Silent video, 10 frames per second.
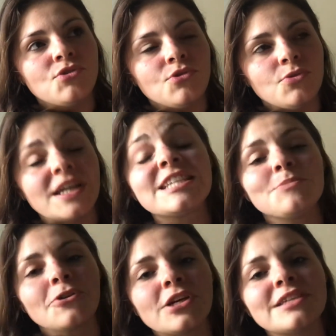to
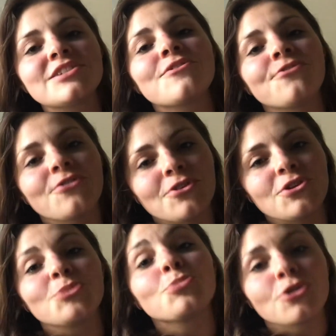experience
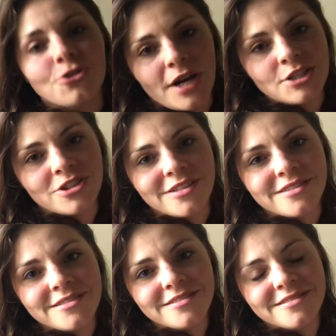further
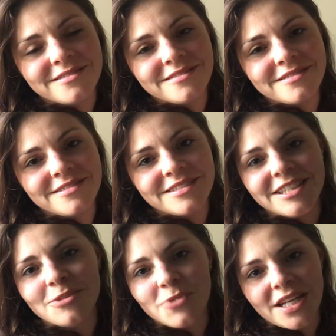progression
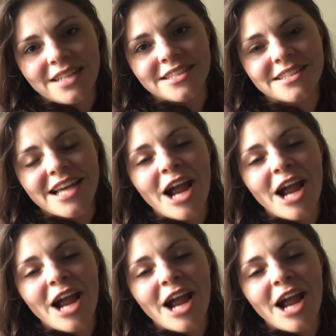than what I did.